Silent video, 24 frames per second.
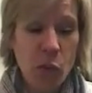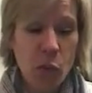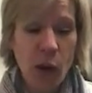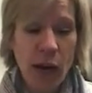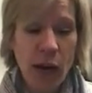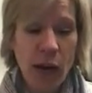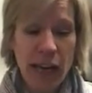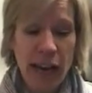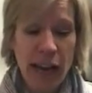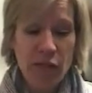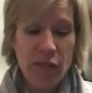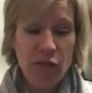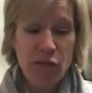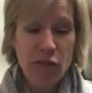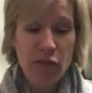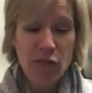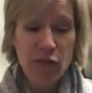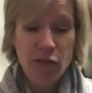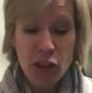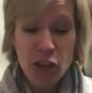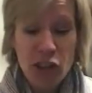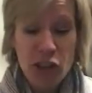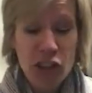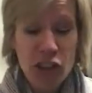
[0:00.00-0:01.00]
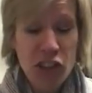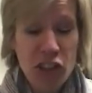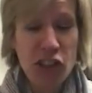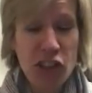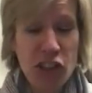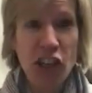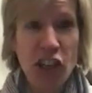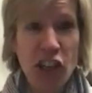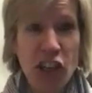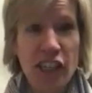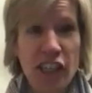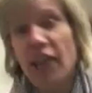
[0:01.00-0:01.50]
when I first
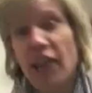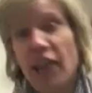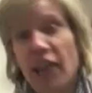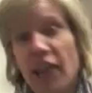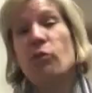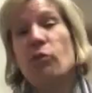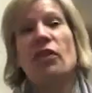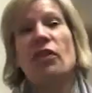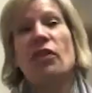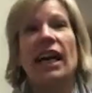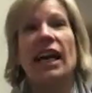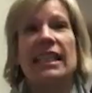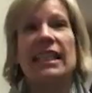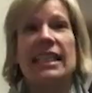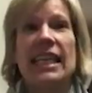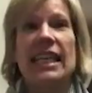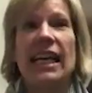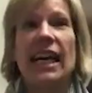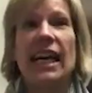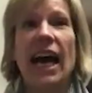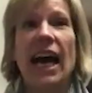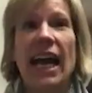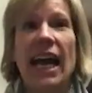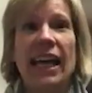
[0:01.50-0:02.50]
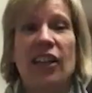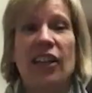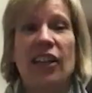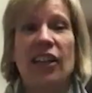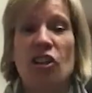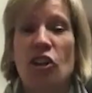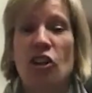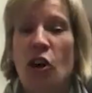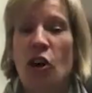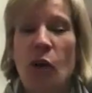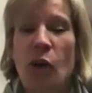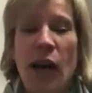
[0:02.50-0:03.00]
started out with the idea, I had
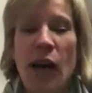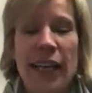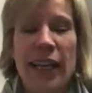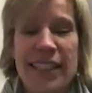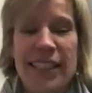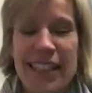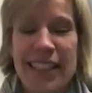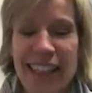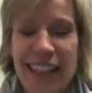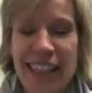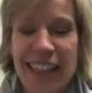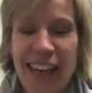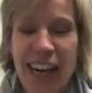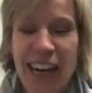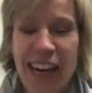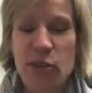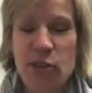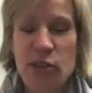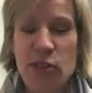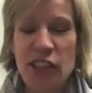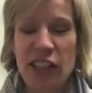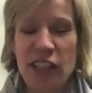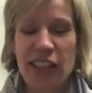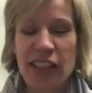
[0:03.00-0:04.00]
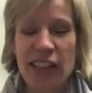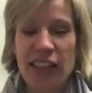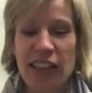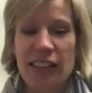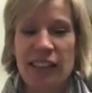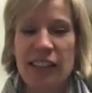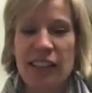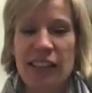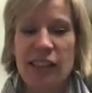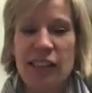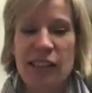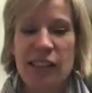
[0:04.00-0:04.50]
no idea that I was going to
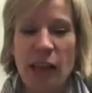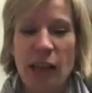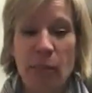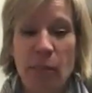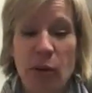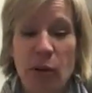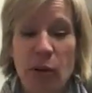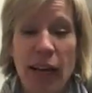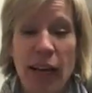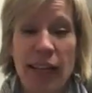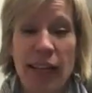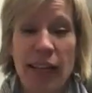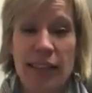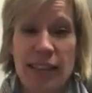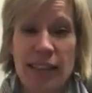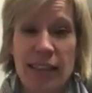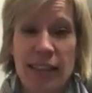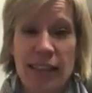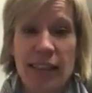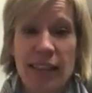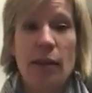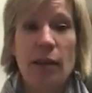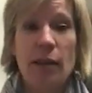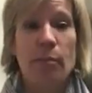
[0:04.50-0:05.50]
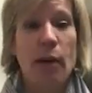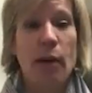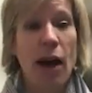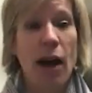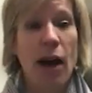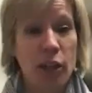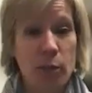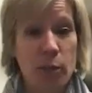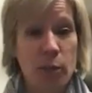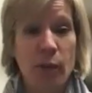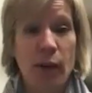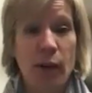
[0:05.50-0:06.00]
separate
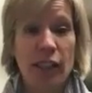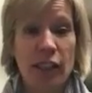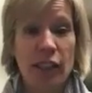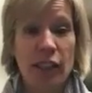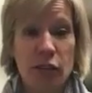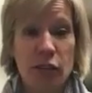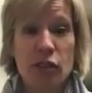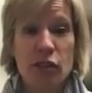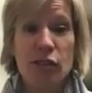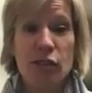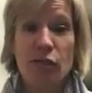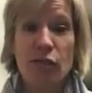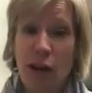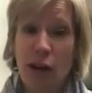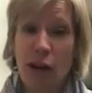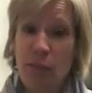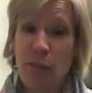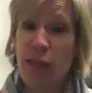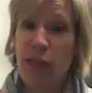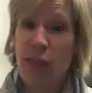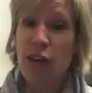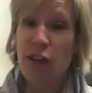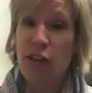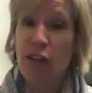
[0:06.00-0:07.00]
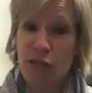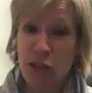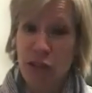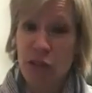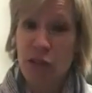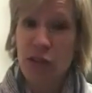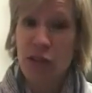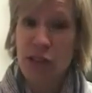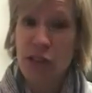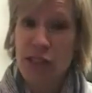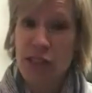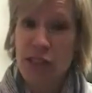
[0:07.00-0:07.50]
Bach preludes from their
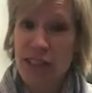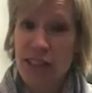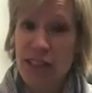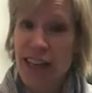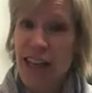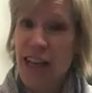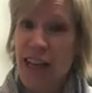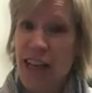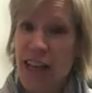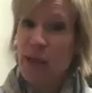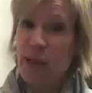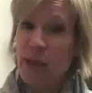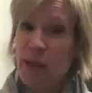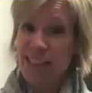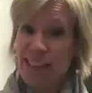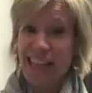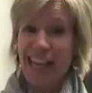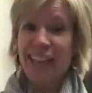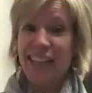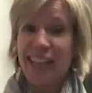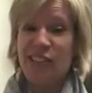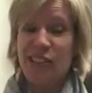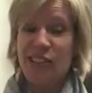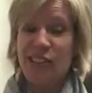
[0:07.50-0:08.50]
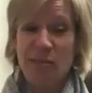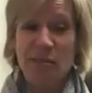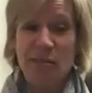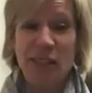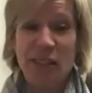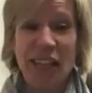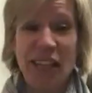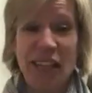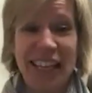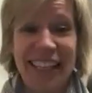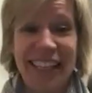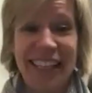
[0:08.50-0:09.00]
fugues, because that
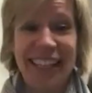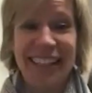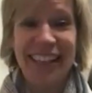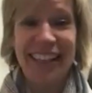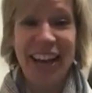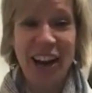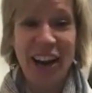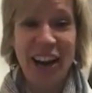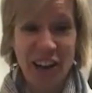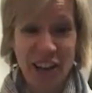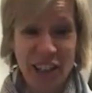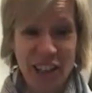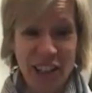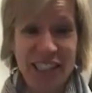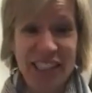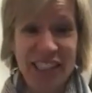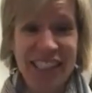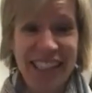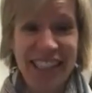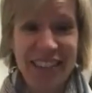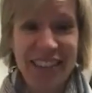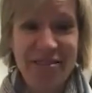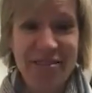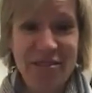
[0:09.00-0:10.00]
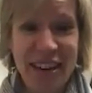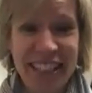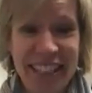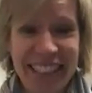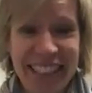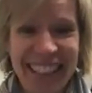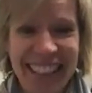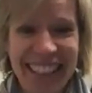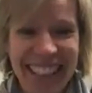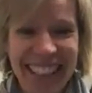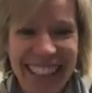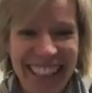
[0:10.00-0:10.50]
seemed like heresy,
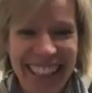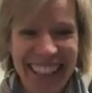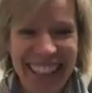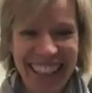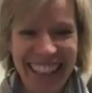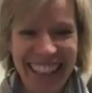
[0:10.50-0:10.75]
frankly.